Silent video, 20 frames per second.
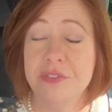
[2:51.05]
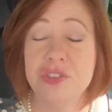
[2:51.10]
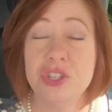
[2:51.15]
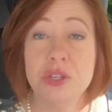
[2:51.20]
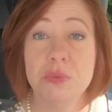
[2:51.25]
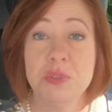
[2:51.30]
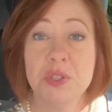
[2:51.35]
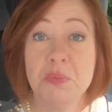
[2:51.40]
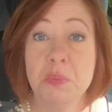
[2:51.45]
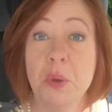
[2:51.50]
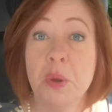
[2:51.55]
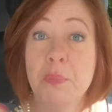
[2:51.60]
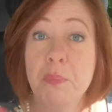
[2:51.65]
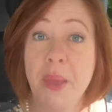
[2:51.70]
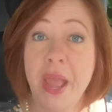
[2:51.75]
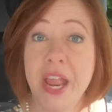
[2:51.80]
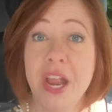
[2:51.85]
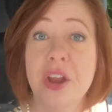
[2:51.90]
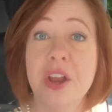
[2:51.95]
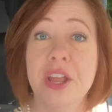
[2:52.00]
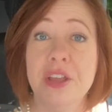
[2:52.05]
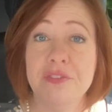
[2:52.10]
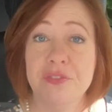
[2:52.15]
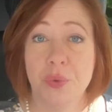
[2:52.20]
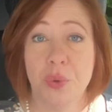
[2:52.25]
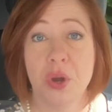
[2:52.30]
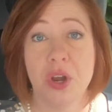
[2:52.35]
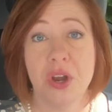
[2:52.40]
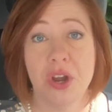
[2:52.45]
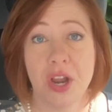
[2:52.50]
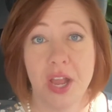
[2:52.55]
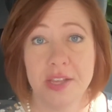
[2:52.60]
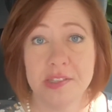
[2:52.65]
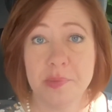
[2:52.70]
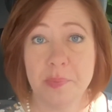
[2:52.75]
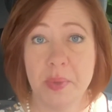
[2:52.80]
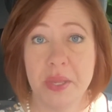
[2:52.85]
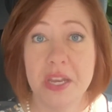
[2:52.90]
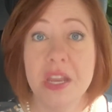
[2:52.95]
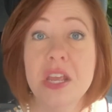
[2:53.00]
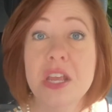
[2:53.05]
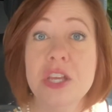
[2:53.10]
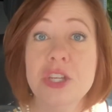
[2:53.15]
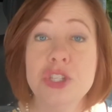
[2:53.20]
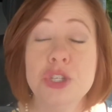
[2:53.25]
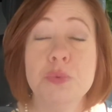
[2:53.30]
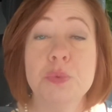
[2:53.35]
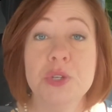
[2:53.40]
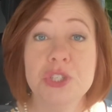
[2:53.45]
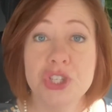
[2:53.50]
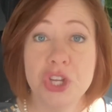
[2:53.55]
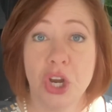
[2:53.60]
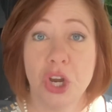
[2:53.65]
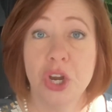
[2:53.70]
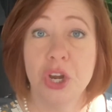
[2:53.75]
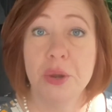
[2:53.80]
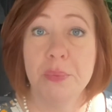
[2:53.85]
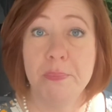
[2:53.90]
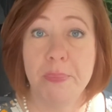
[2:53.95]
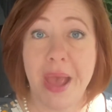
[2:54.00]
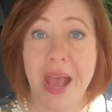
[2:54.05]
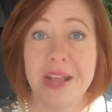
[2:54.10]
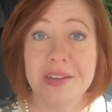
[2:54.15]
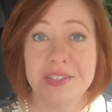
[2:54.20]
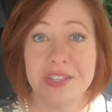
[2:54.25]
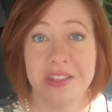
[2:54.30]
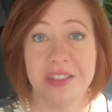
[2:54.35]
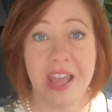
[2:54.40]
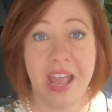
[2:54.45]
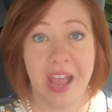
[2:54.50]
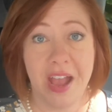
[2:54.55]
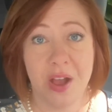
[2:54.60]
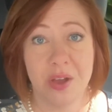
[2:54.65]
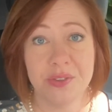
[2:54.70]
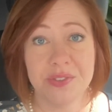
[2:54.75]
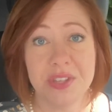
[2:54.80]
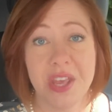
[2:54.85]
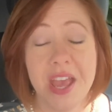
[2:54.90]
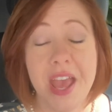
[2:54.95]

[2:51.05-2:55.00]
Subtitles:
she was preparing for her husband to return back to the house.